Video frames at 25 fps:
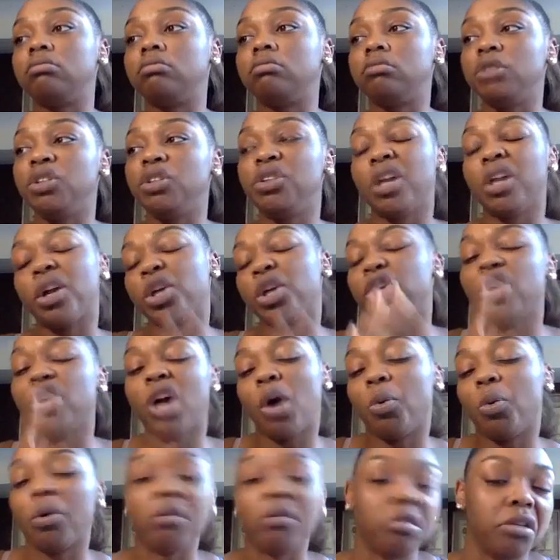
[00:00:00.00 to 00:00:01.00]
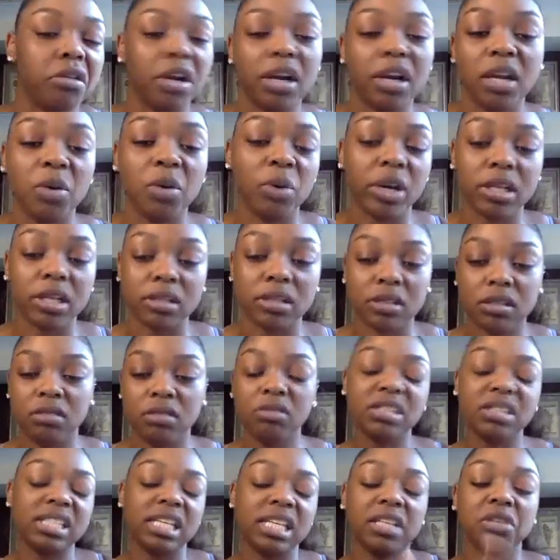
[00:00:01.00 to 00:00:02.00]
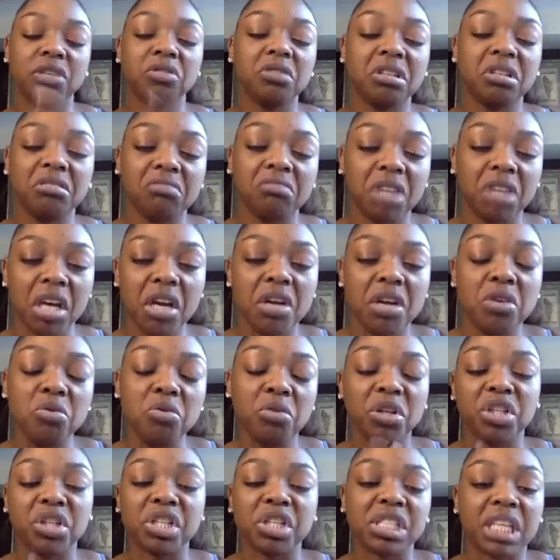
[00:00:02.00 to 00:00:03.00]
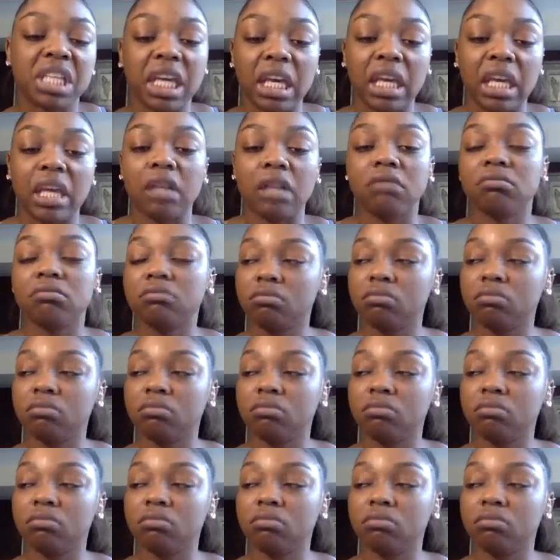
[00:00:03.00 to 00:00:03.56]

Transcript: you know you're not worth it anyways you can t- you can you can just kick it